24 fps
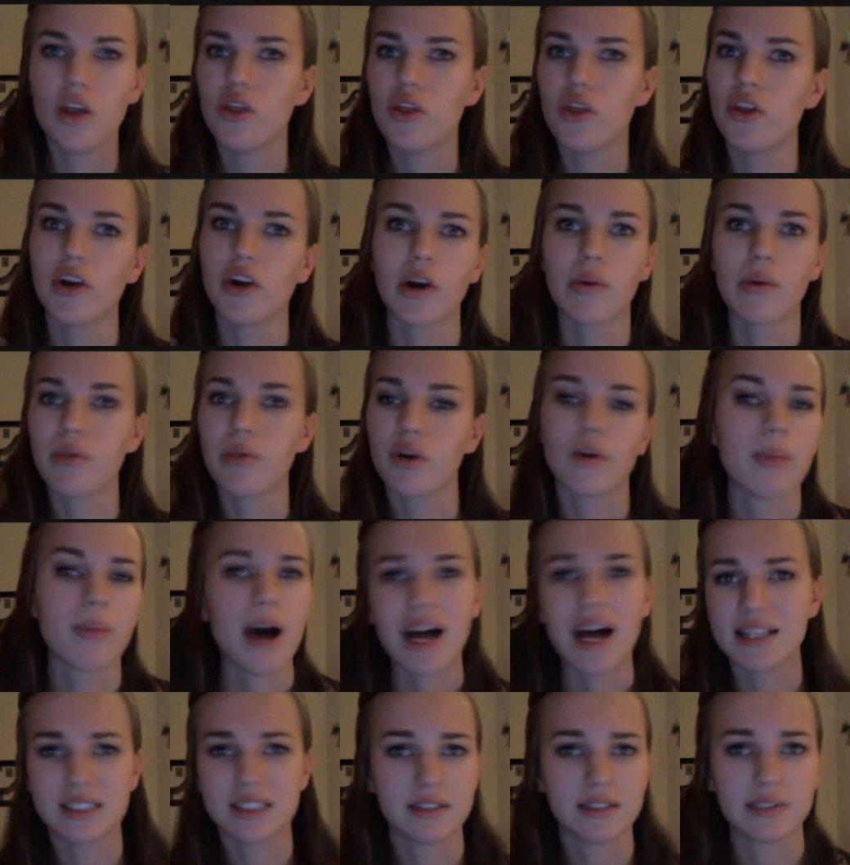there are
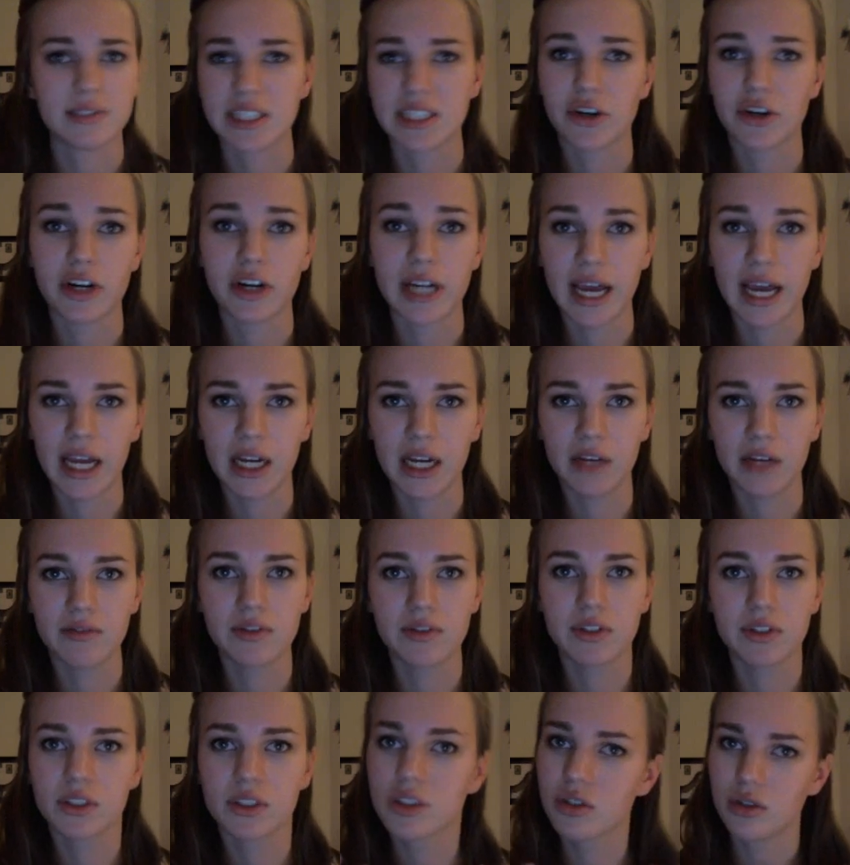positives and there are
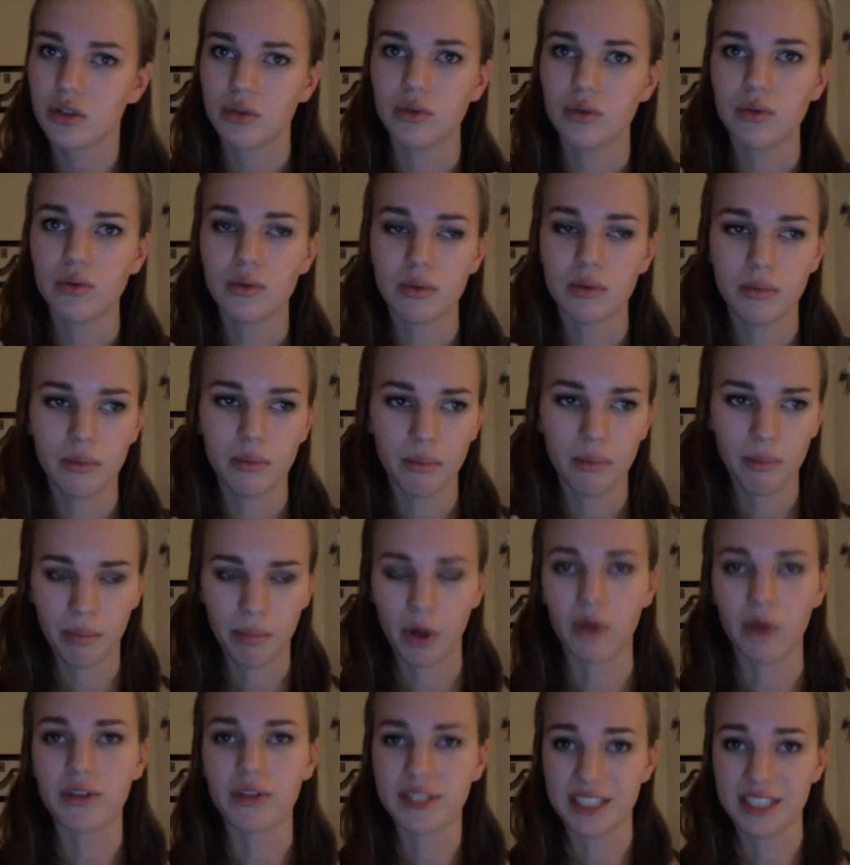negatives to
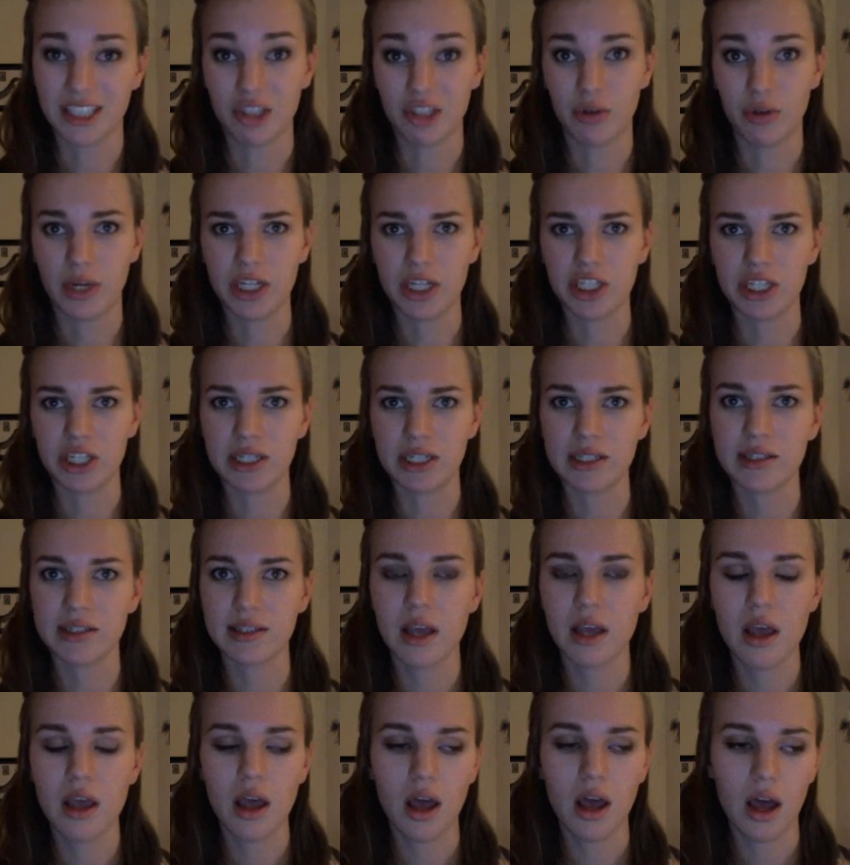both situations.
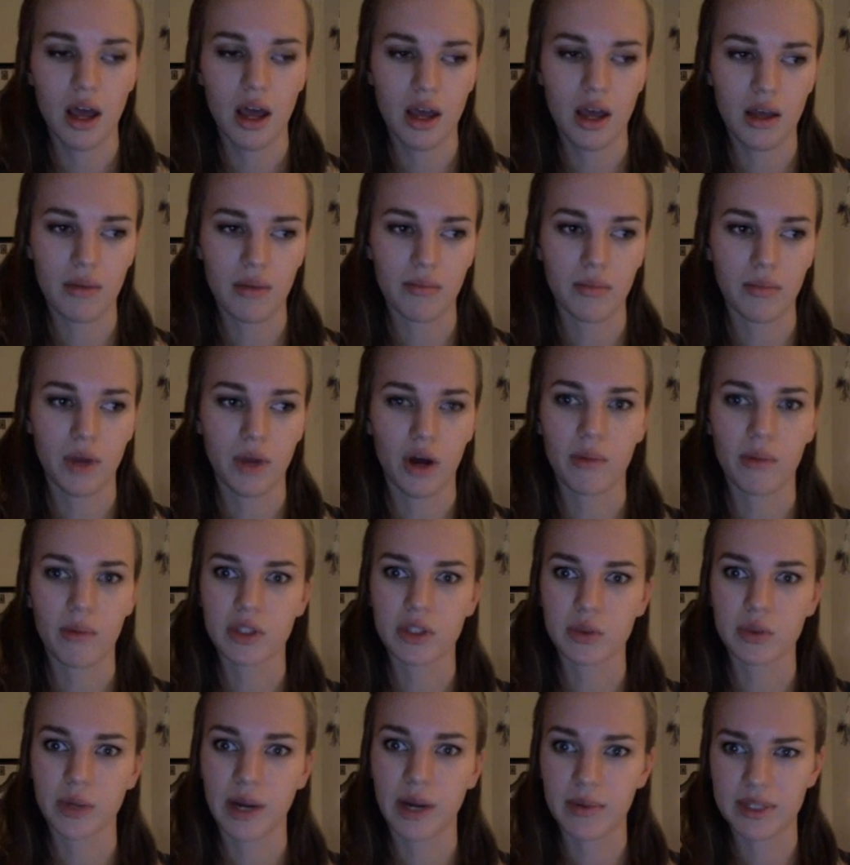
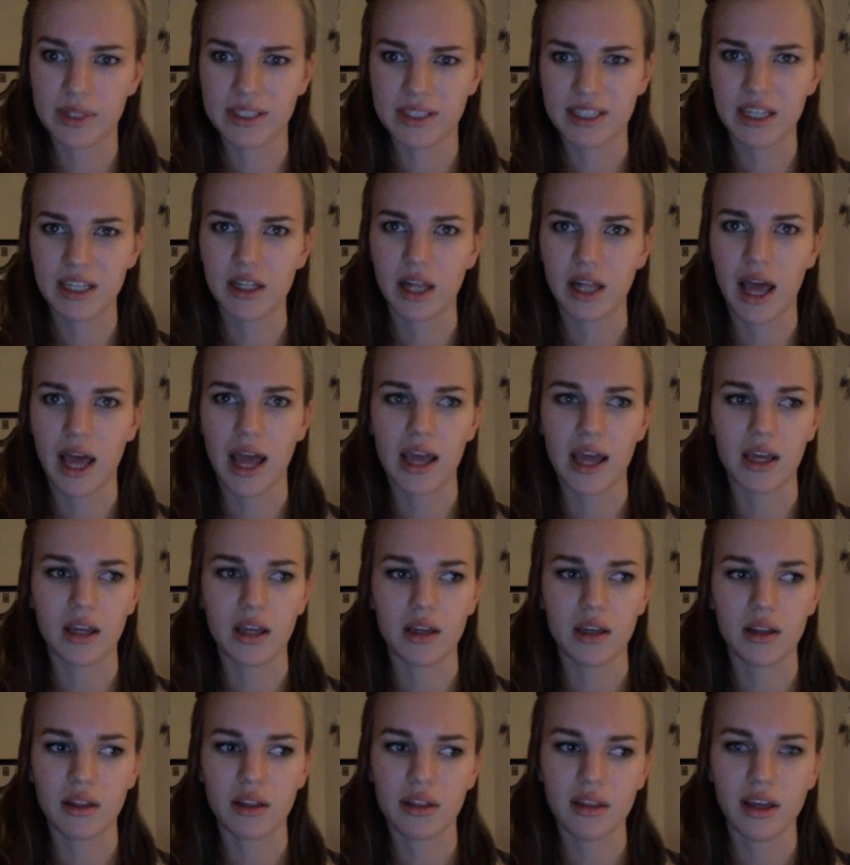Almost when I was single,
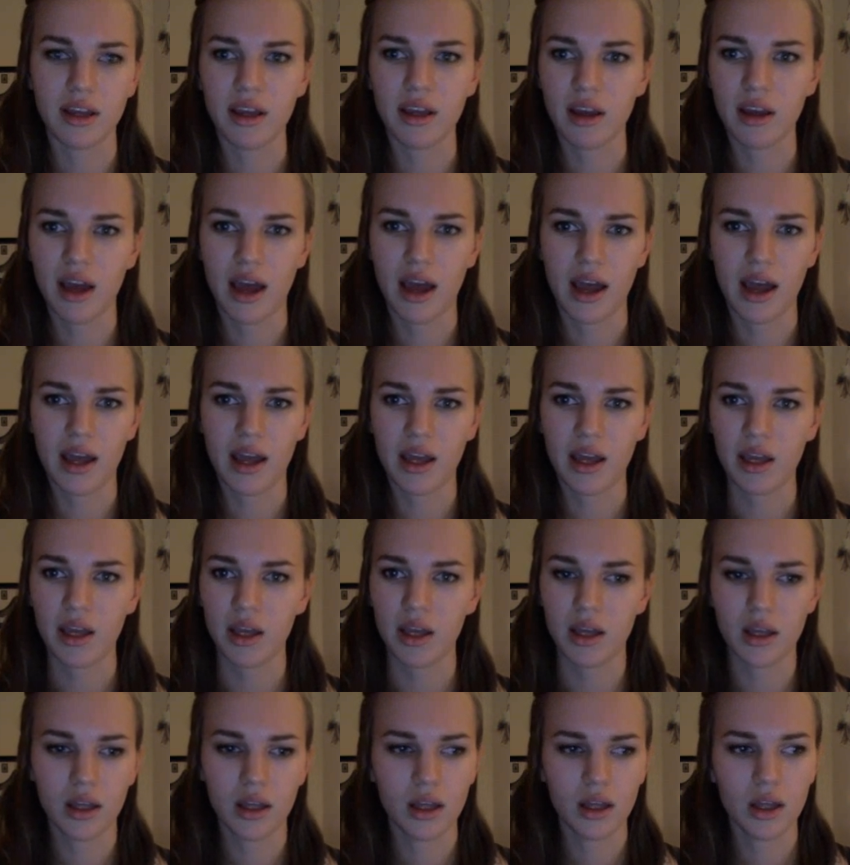I think
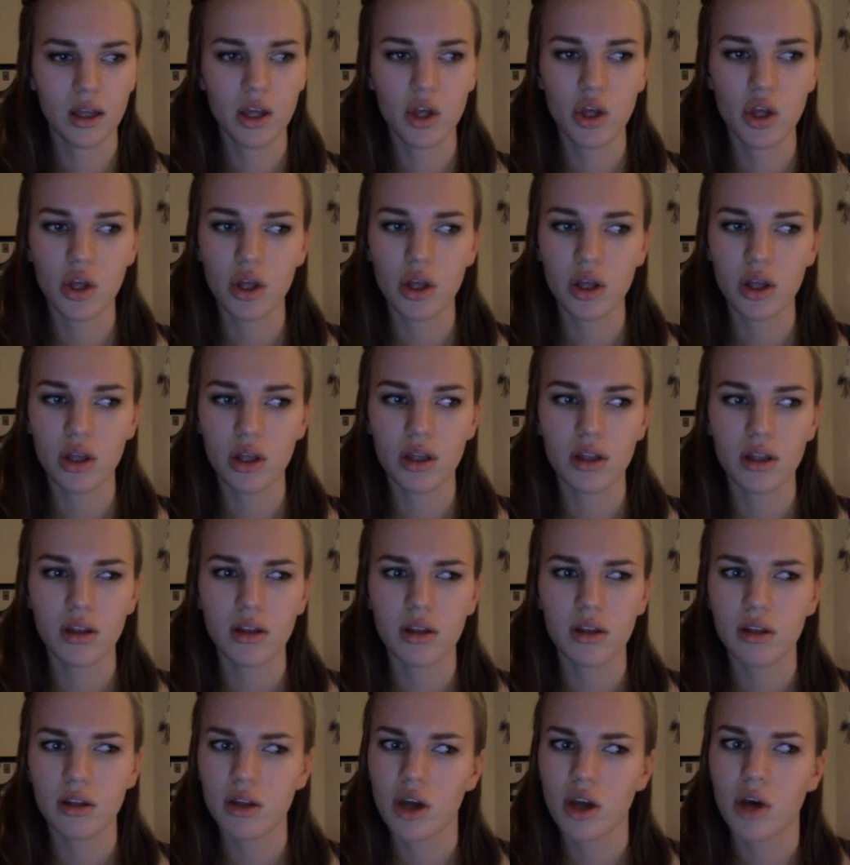I
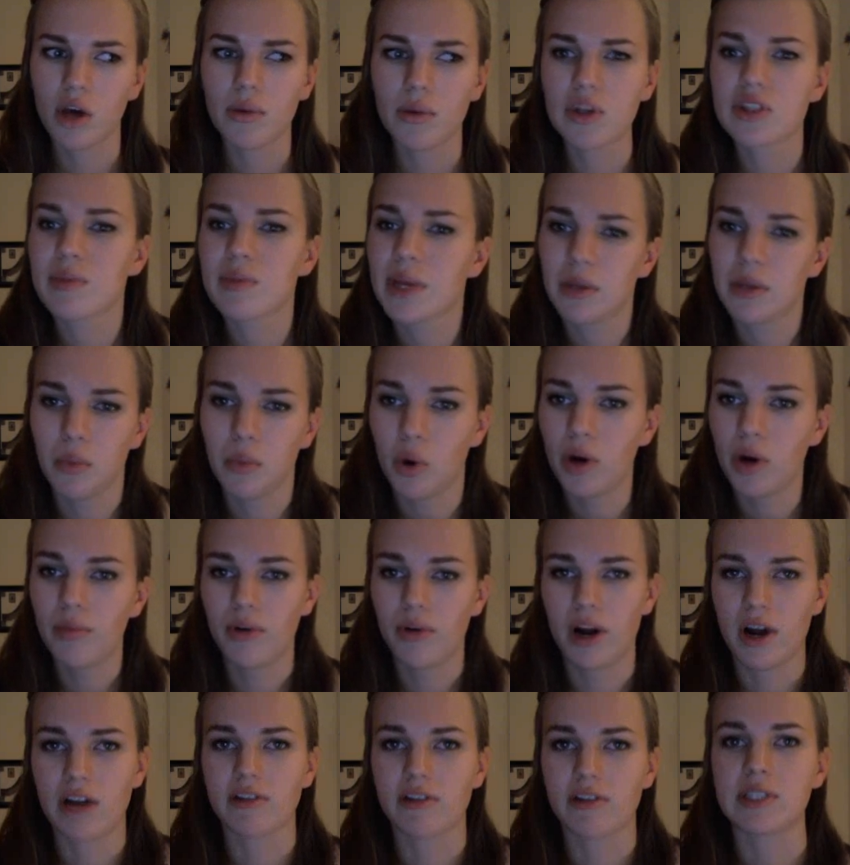almost made more
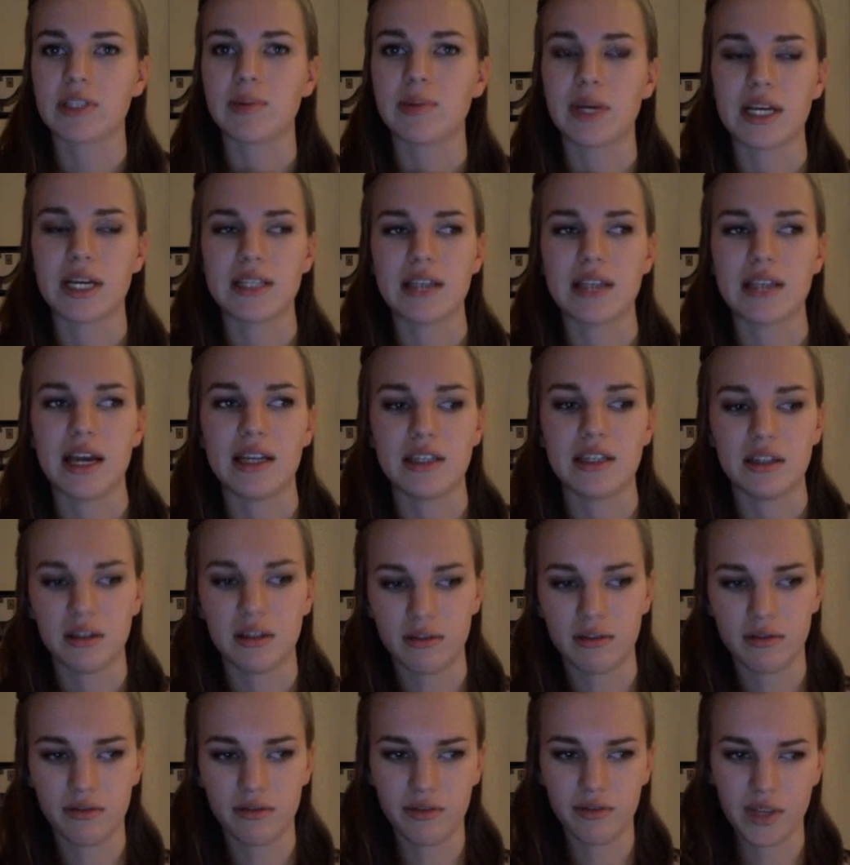progress because I
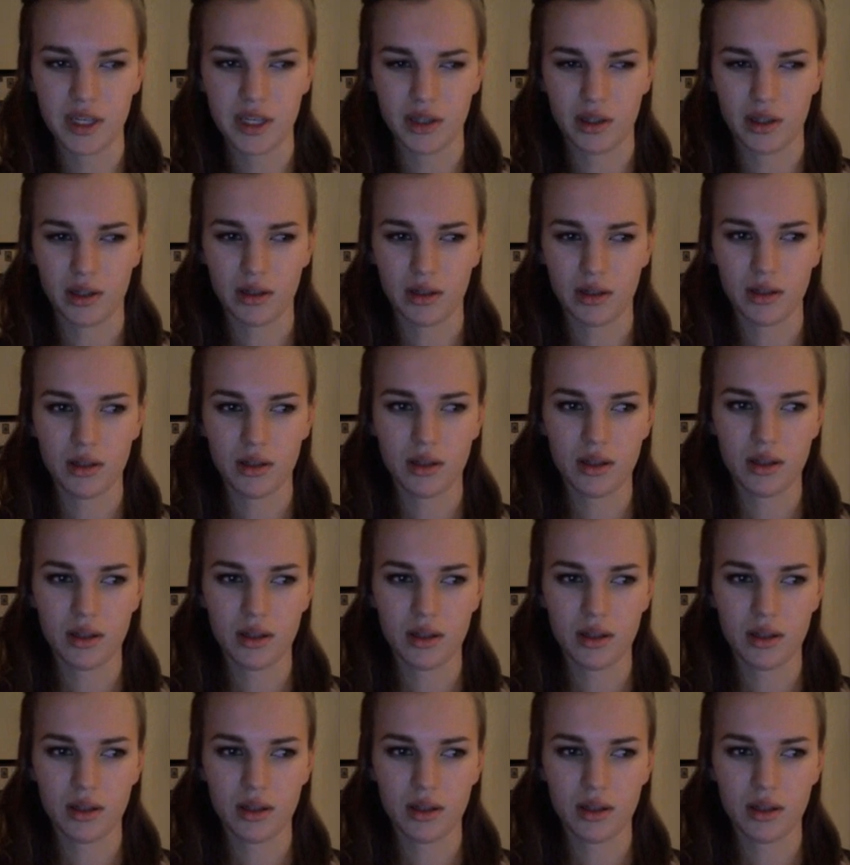didn't feel